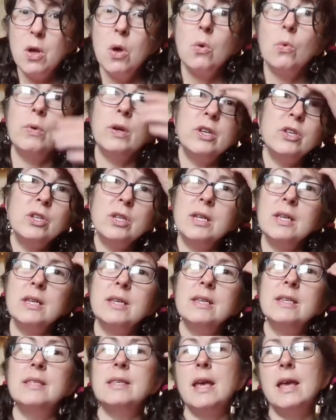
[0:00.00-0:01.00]
which
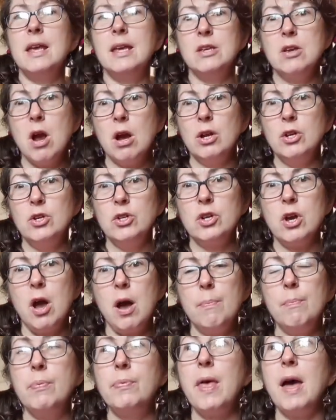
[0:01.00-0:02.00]
is a yarn
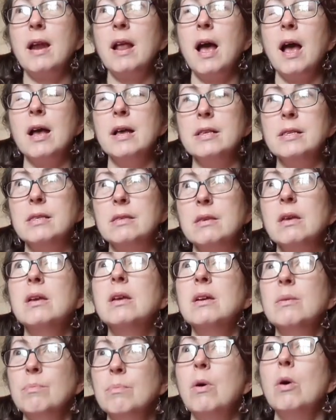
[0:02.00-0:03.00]
shop that has
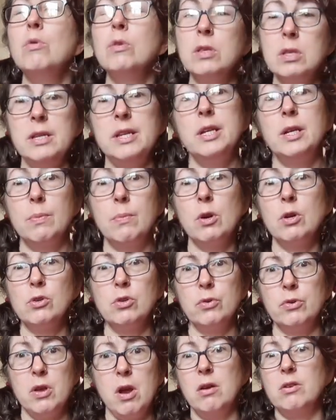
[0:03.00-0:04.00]
mostly
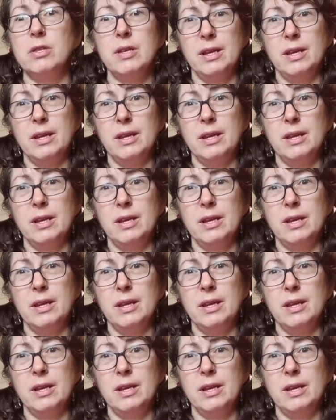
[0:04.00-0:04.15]
commercial yarns.